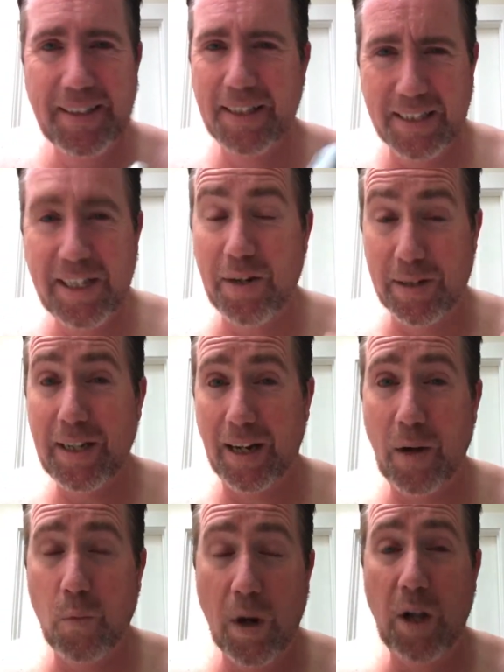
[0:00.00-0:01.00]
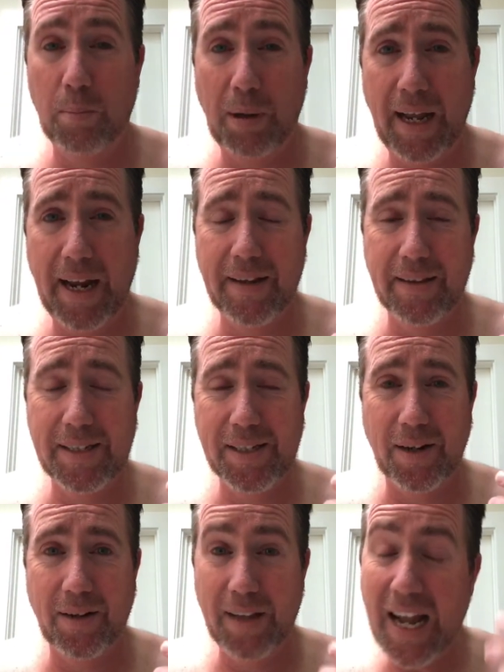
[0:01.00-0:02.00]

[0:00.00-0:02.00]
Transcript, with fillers: So you can tell how well planned these are.